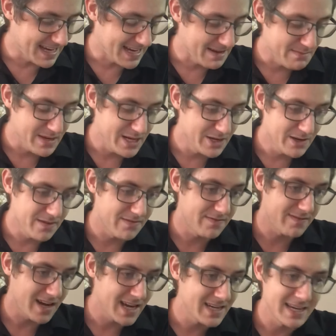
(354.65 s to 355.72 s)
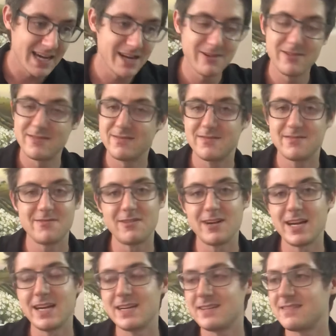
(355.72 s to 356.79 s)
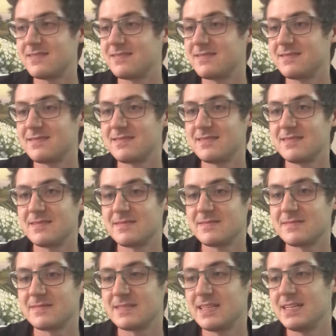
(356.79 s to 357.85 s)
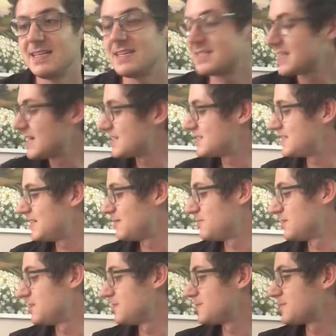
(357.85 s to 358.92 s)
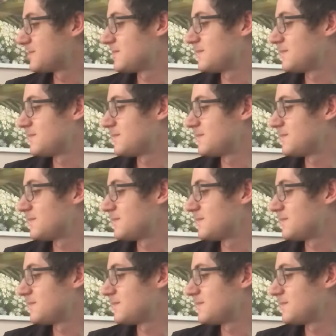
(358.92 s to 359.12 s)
I'm here to find out, right? It's that shit, bro